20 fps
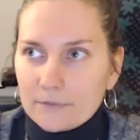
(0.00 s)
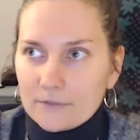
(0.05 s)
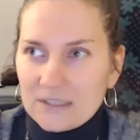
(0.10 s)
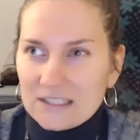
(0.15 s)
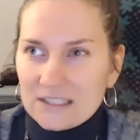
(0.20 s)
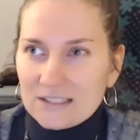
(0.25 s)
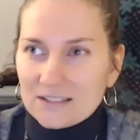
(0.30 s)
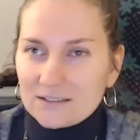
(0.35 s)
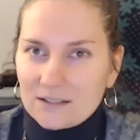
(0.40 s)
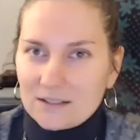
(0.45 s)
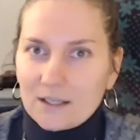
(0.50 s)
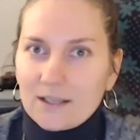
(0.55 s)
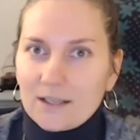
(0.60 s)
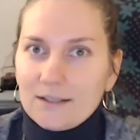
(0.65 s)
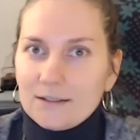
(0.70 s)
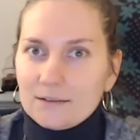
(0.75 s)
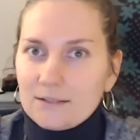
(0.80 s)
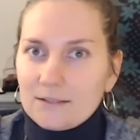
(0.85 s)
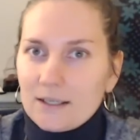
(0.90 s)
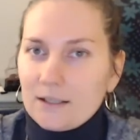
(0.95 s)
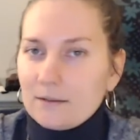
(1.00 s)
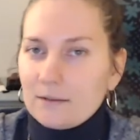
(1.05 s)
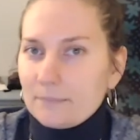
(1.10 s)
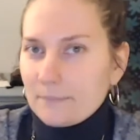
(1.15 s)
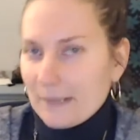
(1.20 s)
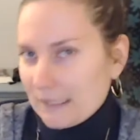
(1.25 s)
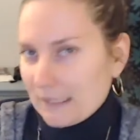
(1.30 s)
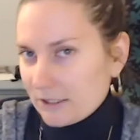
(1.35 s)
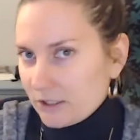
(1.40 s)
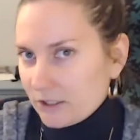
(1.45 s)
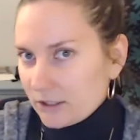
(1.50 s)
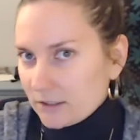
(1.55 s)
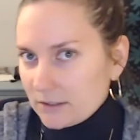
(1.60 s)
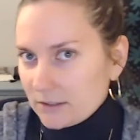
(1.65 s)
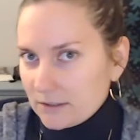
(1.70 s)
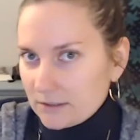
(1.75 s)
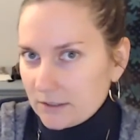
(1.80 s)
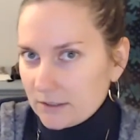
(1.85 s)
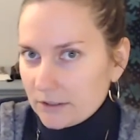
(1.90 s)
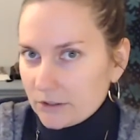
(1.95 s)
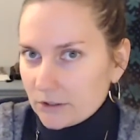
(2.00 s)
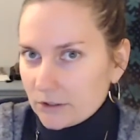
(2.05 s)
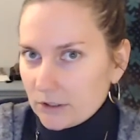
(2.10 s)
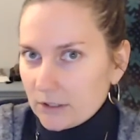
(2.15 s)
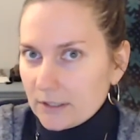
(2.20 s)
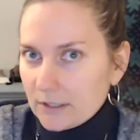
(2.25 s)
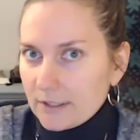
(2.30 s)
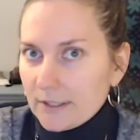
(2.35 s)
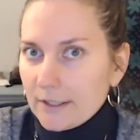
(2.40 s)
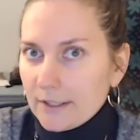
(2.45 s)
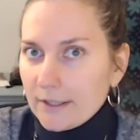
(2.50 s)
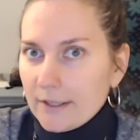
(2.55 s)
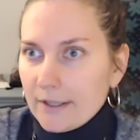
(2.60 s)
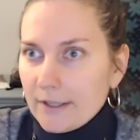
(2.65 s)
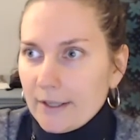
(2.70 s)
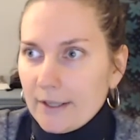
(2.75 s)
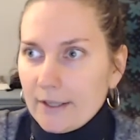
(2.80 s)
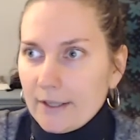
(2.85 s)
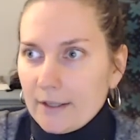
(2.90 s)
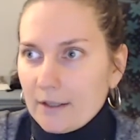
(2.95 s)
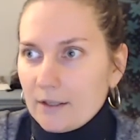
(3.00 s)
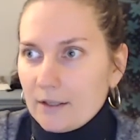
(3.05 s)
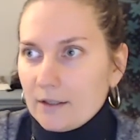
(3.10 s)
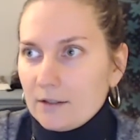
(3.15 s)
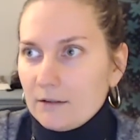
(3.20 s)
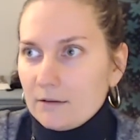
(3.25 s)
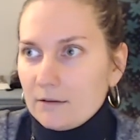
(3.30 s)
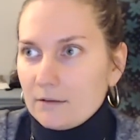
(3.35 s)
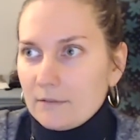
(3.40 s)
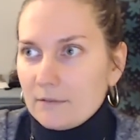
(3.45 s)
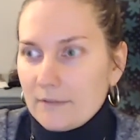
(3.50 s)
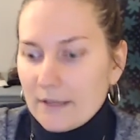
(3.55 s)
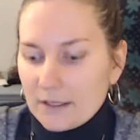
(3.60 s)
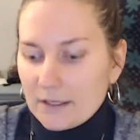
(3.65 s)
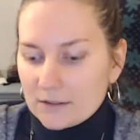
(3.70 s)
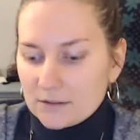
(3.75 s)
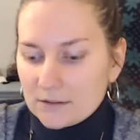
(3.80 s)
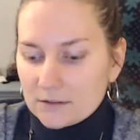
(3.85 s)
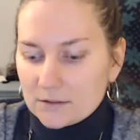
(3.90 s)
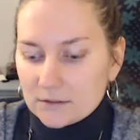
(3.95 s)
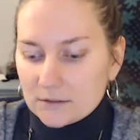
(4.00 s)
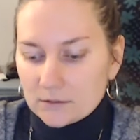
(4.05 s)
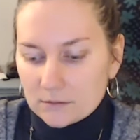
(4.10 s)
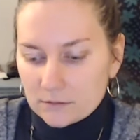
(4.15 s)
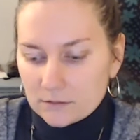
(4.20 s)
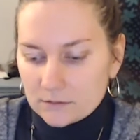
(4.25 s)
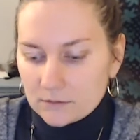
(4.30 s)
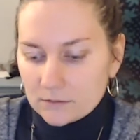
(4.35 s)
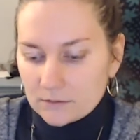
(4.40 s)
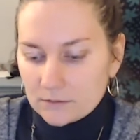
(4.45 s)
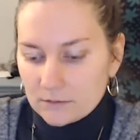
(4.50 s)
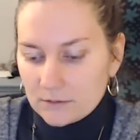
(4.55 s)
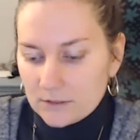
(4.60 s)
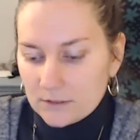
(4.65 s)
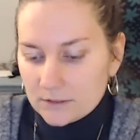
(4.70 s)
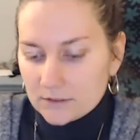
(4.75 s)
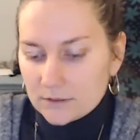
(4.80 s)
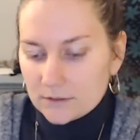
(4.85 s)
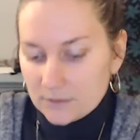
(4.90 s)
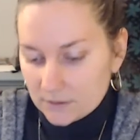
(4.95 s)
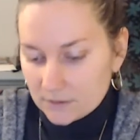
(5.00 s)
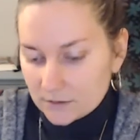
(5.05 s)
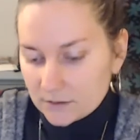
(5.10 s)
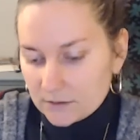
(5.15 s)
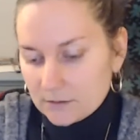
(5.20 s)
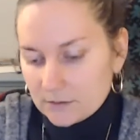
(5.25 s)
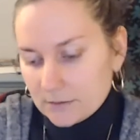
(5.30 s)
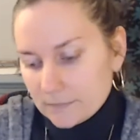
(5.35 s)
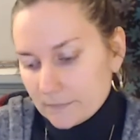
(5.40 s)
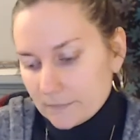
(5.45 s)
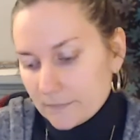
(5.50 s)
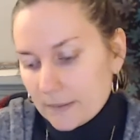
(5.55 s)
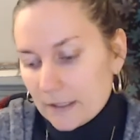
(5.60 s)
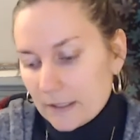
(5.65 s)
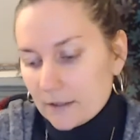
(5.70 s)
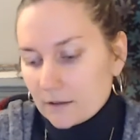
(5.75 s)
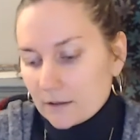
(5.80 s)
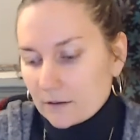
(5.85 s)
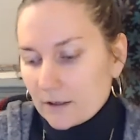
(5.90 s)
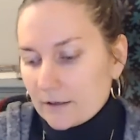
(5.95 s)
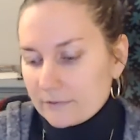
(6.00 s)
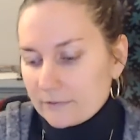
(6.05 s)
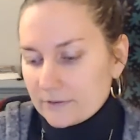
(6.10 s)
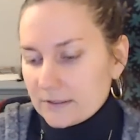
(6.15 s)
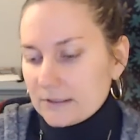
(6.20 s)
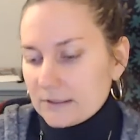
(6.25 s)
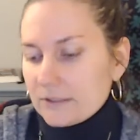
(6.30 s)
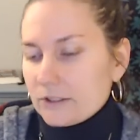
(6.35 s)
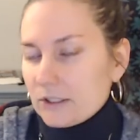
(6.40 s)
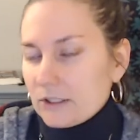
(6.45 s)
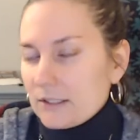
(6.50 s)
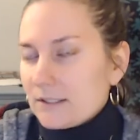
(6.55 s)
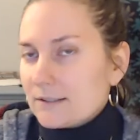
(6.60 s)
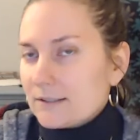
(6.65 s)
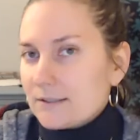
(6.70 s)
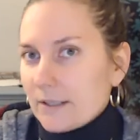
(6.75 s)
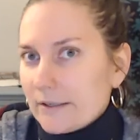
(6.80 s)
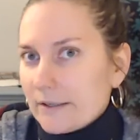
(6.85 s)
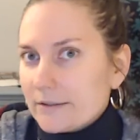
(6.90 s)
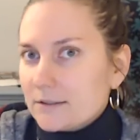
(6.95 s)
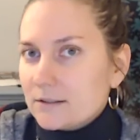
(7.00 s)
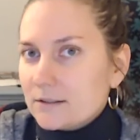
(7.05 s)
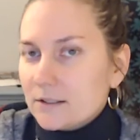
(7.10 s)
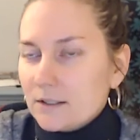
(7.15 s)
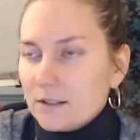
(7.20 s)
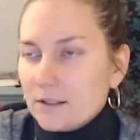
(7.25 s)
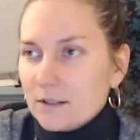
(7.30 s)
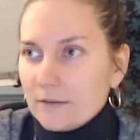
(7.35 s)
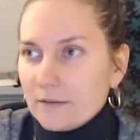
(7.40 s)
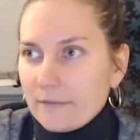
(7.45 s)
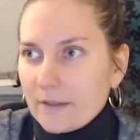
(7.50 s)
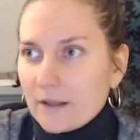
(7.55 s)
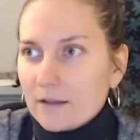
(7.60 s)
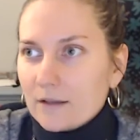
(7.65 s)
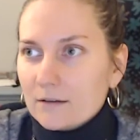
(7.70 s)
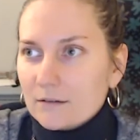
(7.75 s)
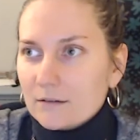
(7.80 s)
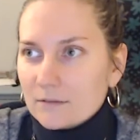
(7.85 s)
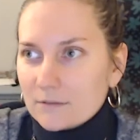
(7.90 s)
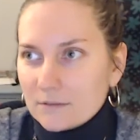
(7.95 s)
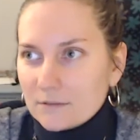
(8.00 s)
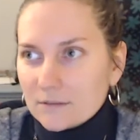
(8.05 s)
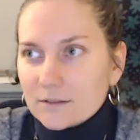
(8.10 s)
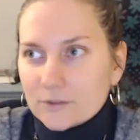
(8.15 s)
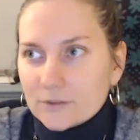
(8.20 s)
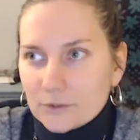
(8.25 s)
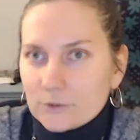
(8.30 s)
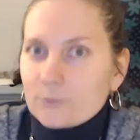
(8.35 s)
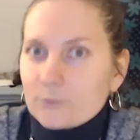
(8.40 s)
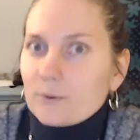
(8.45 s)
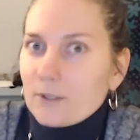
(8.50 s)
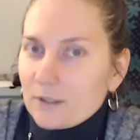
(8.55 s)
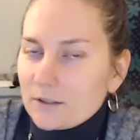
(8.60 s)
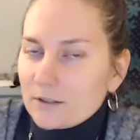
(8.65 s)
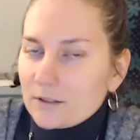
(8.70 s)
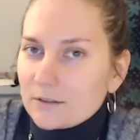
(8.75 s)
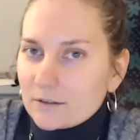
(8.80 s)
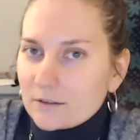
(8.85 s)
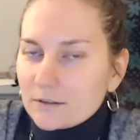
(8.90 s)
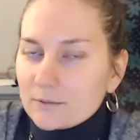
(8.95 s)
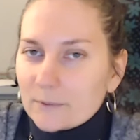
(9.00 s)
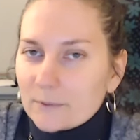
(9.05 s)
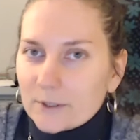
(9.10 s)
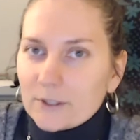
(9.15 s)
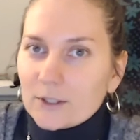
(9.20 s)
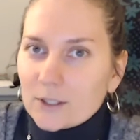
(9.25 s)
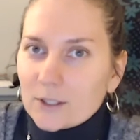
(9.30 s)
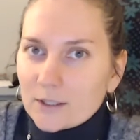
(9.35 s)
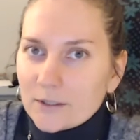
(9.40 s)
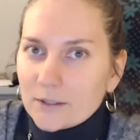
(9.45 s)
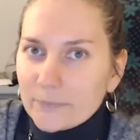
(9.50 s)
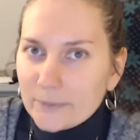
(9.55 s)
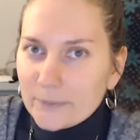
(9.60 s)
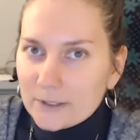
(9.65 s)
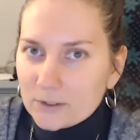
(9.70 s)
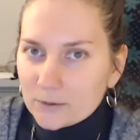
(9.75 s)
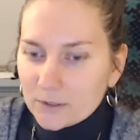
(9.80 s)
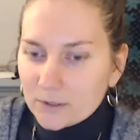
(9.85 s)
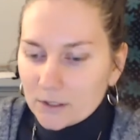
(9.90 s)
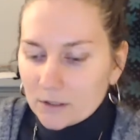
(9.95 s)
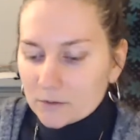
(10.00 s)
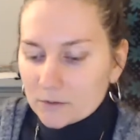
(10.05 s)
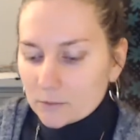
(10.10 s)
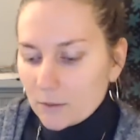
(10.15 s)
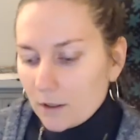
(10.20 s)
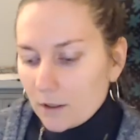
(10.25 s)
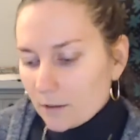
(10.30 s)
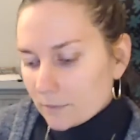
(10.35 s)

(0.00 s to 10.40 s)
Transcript: design intent matches essentially. And that's this paragraph essentially says that this is what you're going to be doing as well.